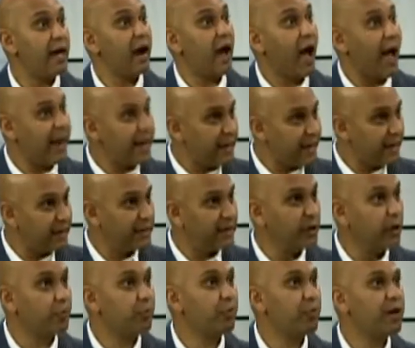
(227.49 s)
I get a
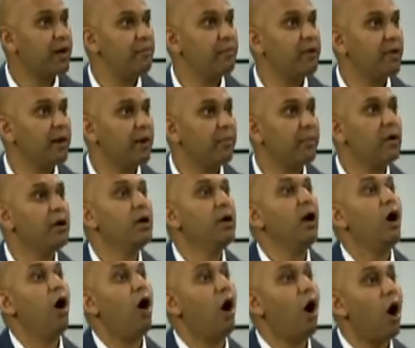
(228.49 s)
little premium
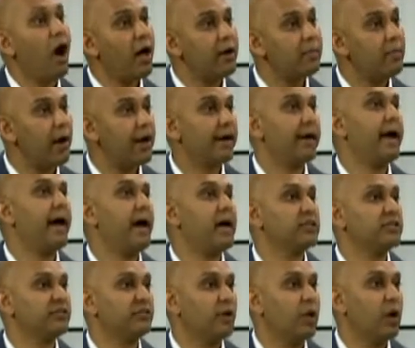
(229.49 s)
on my
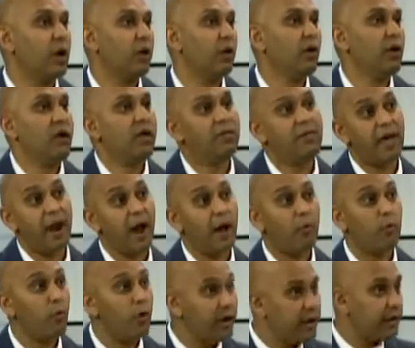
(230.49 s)
cash flow that I
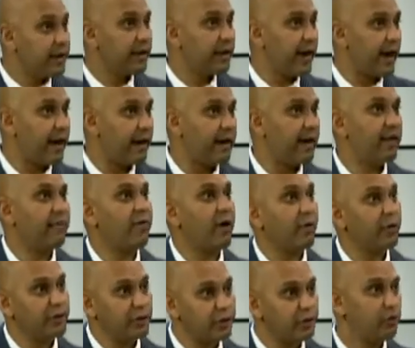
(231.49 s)
wouldn't get if I
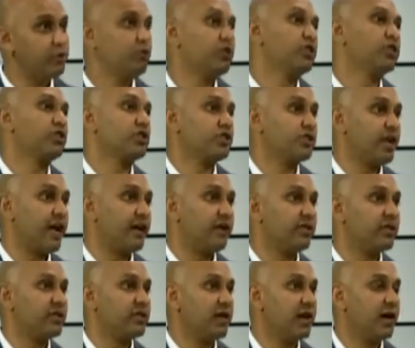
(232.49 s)
were to do just a
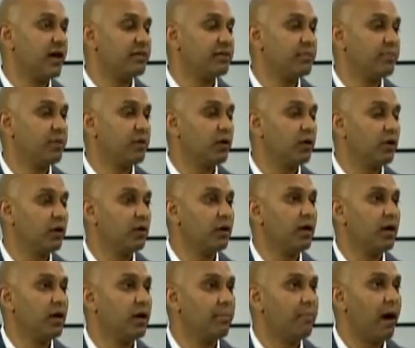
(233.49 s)
standard typical
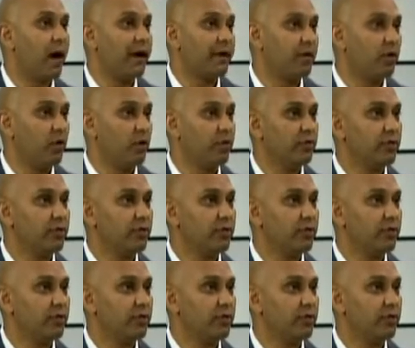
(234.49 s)
buy and hold.